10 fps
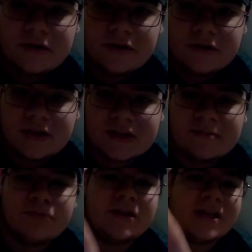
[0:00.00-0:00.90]
You know, that's
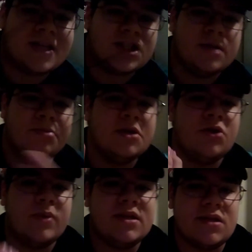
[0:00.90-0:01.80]
actually a pretty
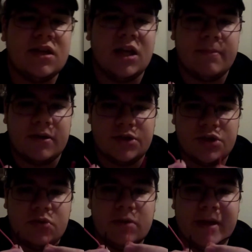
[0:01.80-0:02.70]
good way to think about it.
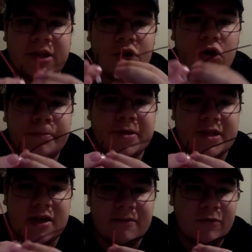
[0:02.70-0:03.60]
You want to make the
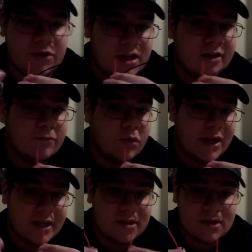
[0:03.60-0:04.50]
opposite of what the other one
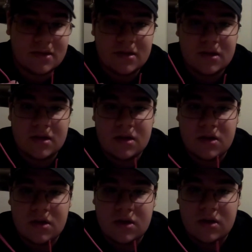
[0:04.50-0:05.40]
is.
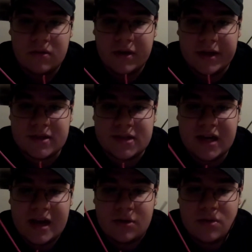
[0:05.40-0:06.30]
Right, so
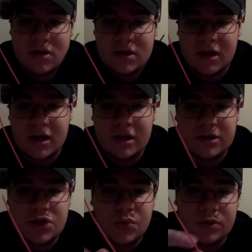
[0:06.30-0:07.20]
now
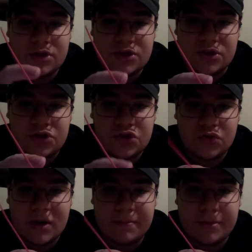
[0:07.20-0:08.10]
you want to
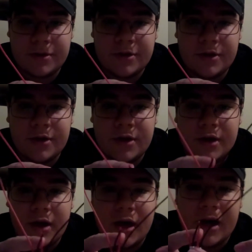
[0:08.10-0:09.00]
strip
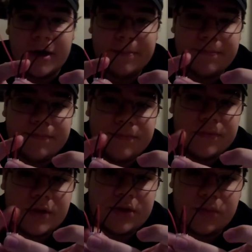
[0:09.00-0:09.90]

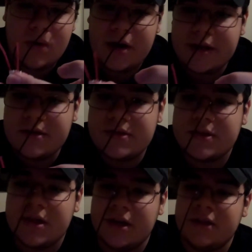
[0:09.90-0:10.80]
the
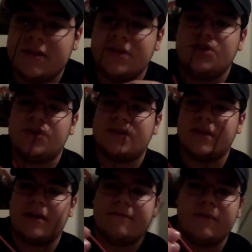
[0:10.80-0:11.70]
wires. This is just
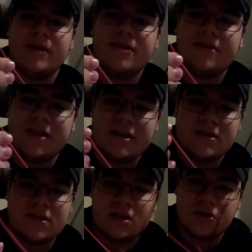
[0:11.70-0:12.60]
like very thin
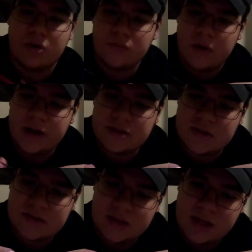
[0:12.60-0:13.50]
silicone wire. Does
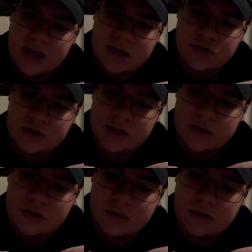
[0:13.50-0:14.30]
it say the gauge on it?